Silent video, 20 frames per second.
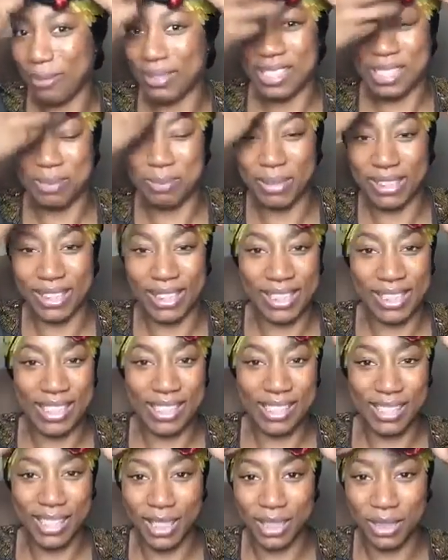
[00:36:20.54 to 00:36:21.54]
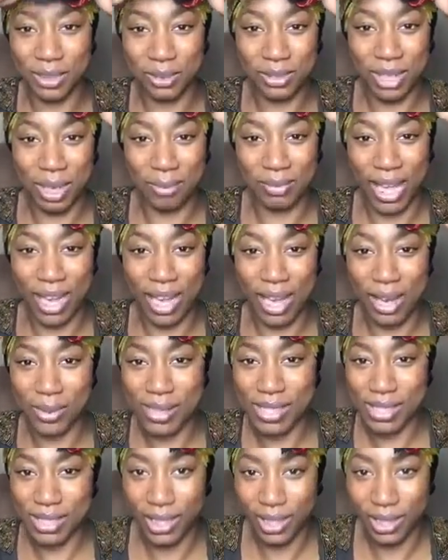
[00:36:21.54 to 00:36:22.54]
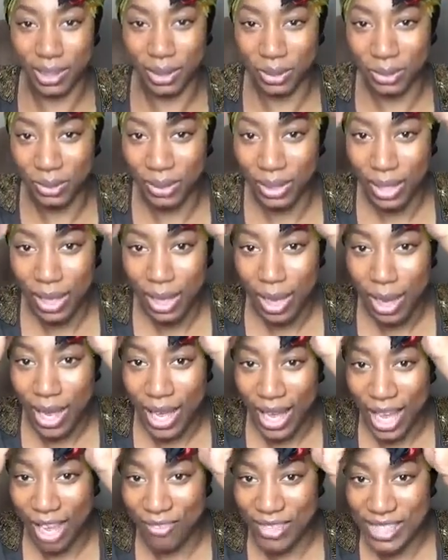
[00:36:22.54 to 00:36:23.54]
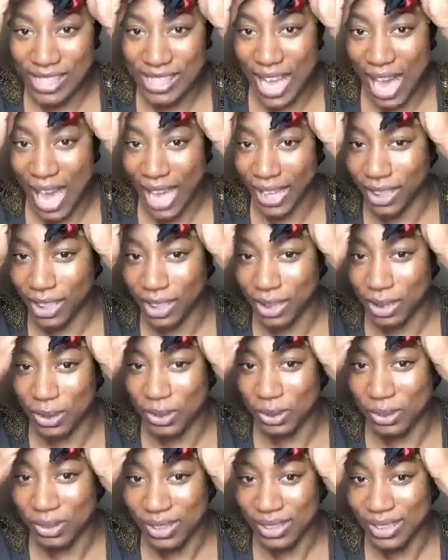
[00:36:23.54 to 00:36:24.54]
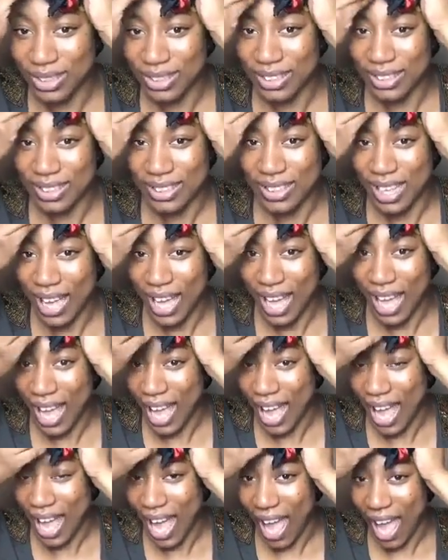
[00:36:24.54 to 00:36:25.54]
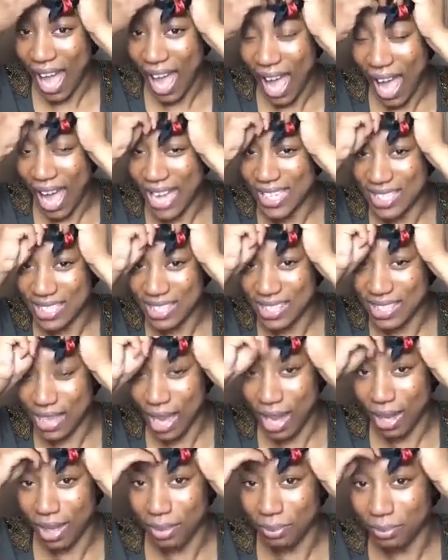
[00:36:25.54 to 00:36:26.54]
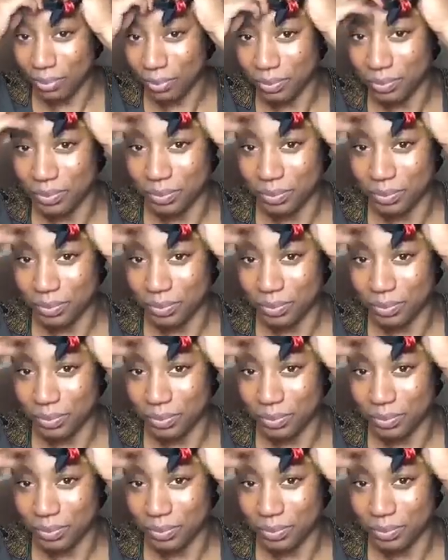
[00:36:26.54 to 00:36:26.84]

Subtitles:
would just be thinking it's cute. I'm like, oh, it's cute. If it's not cute, I just tuck them.